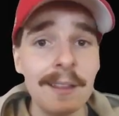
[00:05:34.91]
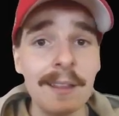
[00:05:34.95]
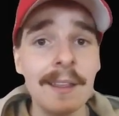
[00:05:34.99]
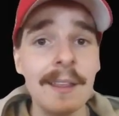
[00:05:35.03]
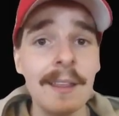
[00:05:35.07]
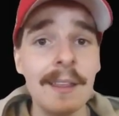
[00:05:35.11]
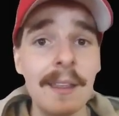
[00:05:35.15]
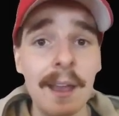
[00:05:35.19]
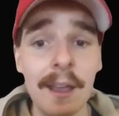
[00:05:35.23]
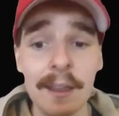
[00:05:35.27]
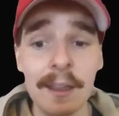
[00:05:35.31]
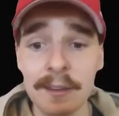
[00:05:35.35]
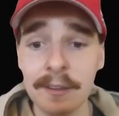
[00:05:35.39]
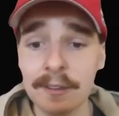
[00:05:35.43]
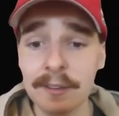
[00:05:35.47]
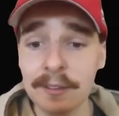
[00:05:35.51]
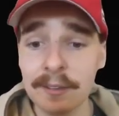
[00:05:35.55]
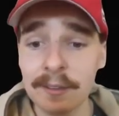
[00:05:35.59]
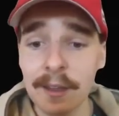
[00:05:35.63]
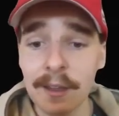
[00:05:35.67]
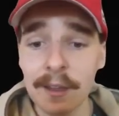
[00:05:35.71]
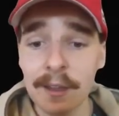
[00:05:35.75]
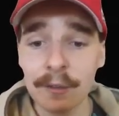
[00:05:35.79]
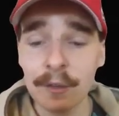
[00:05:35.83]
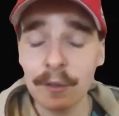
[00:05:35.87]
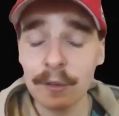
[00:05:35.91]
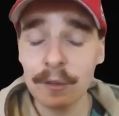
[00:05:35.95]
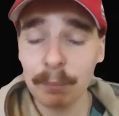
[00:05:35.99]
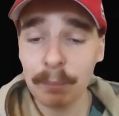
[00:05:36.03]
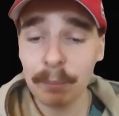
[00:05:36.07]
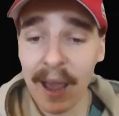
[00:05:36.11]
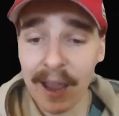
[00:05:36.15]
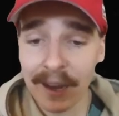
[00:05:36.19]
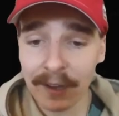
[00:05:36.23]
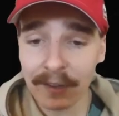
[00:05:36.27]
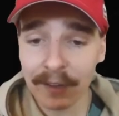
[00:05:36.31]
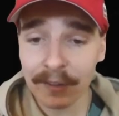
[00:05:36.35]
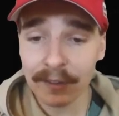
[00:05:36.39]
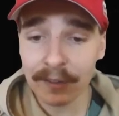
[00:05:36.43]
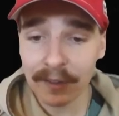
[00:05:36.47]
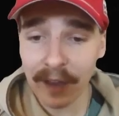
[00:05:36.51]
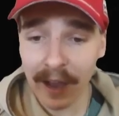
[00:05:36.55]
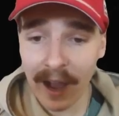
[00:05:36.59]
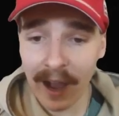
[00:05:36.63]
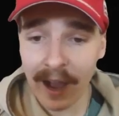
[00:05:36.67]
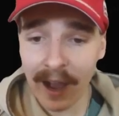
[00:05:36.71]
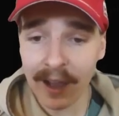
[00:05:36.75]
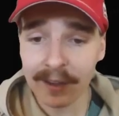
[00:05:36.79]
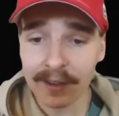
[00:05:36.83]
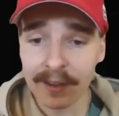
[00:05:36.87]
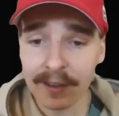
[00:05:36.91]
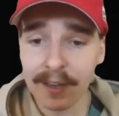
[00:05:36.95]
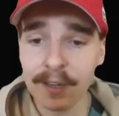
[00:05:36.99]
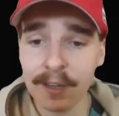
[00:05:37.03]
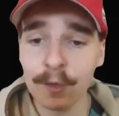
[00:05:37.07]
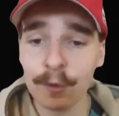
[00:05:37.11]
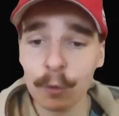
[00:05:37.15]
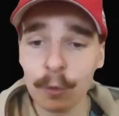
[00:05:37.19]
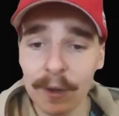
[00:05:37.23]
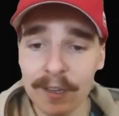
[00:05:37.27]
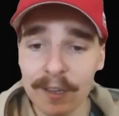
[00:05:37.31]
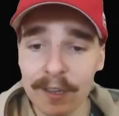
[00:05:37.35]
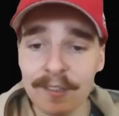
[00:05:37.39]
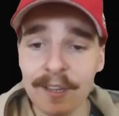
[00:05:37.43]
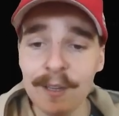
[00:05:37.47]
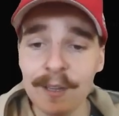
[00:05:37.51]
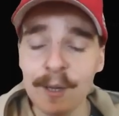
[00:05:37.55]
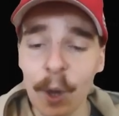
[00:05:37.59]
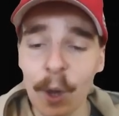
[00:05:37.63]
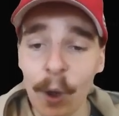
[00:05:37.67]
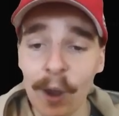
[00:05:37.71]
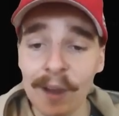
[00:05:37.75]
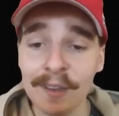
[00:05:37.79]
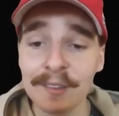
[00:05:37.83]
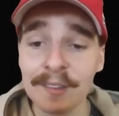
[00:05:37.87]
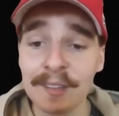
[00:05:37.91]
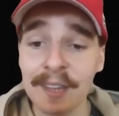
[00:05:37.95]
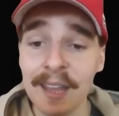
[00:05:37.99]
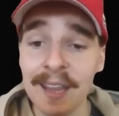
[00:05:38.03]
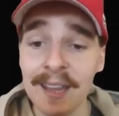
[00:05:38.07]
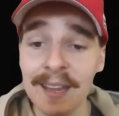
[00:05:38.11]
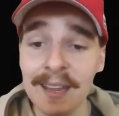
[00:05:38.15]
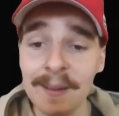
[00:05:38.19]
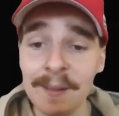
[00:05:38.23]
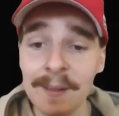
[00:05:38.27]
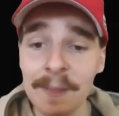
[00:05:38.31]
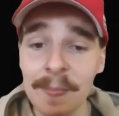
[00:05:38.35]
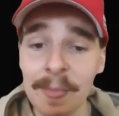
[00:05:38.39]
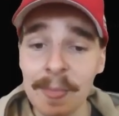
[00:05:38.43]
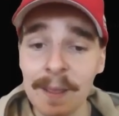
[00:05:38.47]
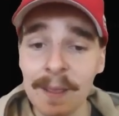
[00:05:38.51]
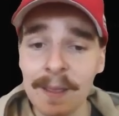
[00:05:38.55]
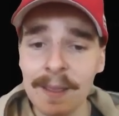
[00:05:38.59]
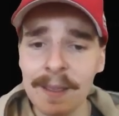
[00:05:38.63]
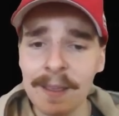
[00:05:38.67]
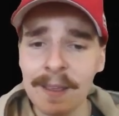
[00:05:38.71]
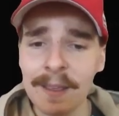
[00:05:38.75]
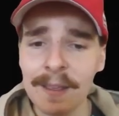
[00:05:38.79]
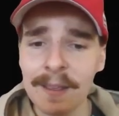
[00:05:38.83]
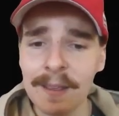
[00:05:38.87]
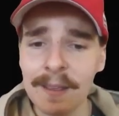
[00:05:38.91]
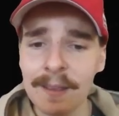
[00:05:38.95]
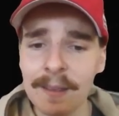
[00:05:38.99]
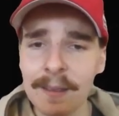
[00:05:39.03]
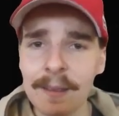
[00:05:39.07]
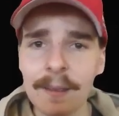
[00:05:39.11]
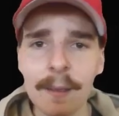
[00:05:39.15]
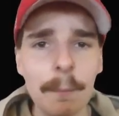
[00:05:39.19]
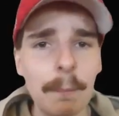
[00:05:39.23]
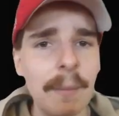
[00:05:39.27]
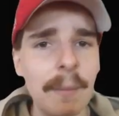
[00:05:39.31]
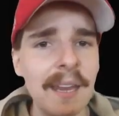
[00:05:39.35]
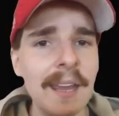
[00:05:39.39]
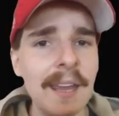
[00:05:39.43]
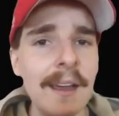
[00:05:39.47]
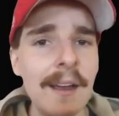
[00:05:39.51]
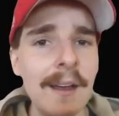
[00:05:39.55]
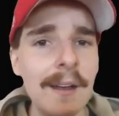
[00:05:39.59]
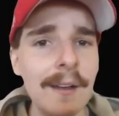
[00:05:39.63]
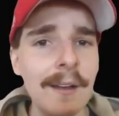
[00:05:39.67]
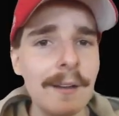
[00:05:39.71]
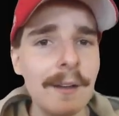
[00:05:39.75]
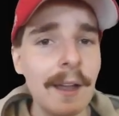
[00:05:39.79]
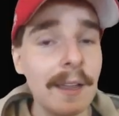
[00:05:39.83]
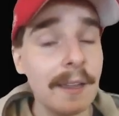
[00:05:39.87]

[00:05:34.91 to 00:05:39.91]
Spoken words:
Yikes. To Pakistan in 2019? Minya?